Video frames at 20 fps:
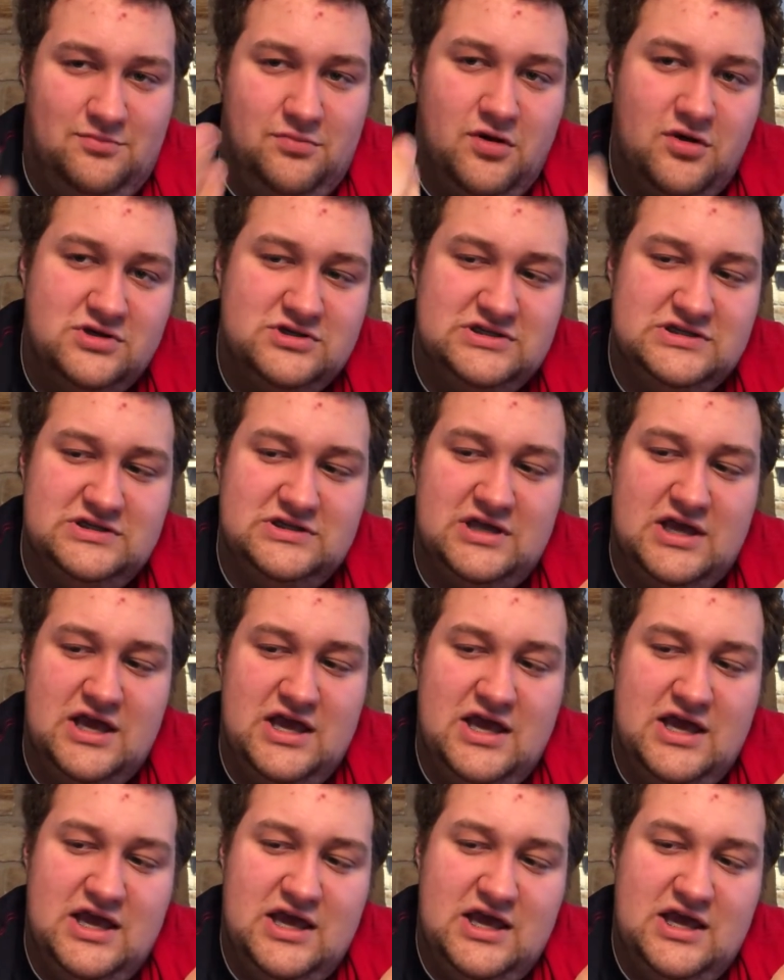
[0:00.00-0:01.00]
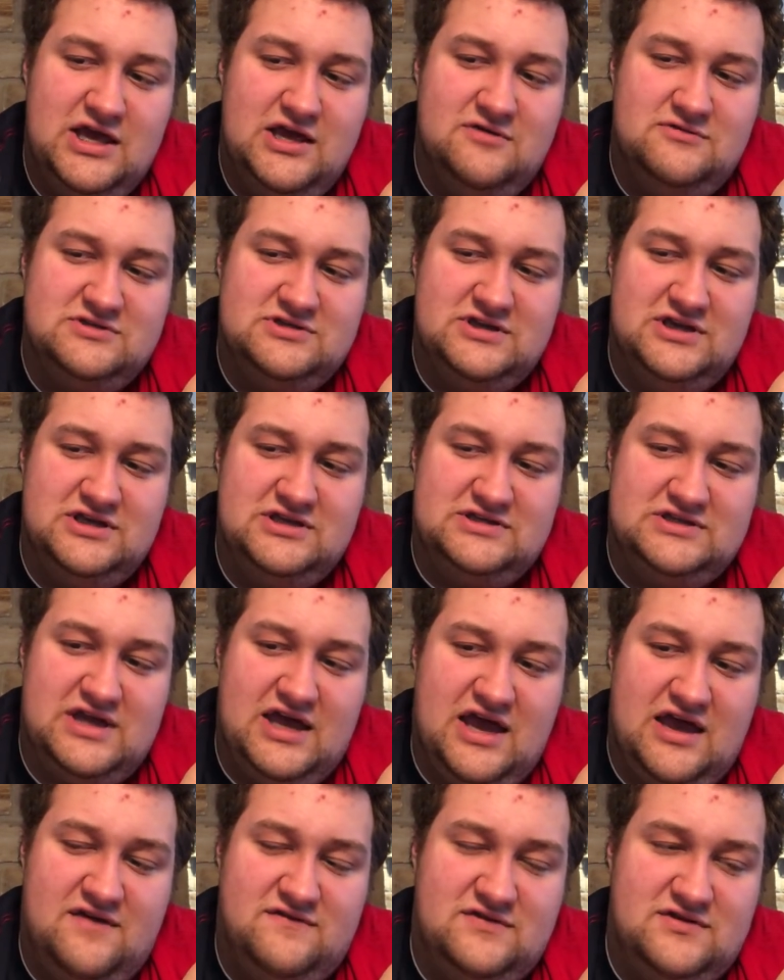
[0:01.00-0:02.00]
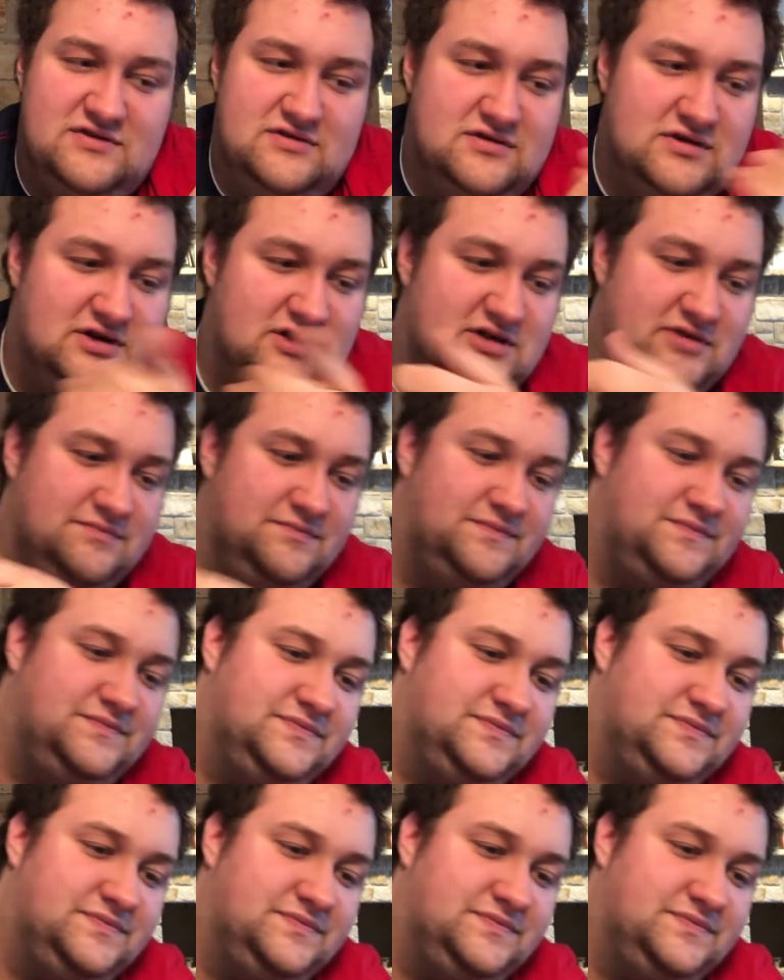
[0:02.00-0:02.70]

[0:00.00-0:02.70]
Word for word: person, it was nice to have it um,